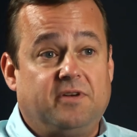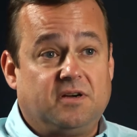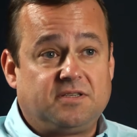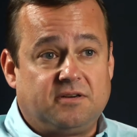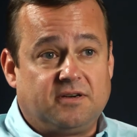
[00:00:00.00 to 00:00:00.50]

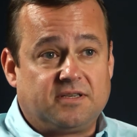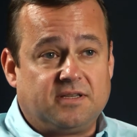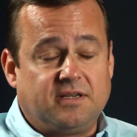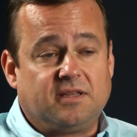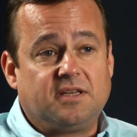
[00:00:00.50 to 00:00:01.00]
very
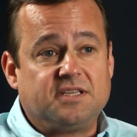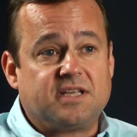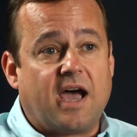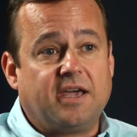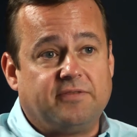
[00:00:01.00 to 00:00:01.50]
seriously in the
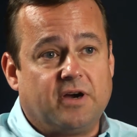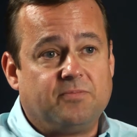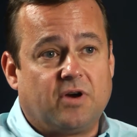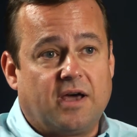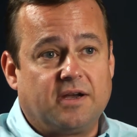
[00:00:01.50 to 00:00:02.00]
design of
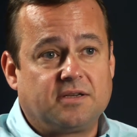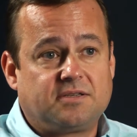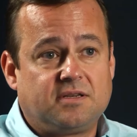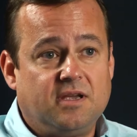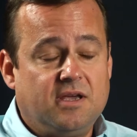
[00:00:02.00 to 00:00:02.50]
our
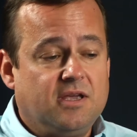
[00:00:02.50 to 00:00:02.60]
products.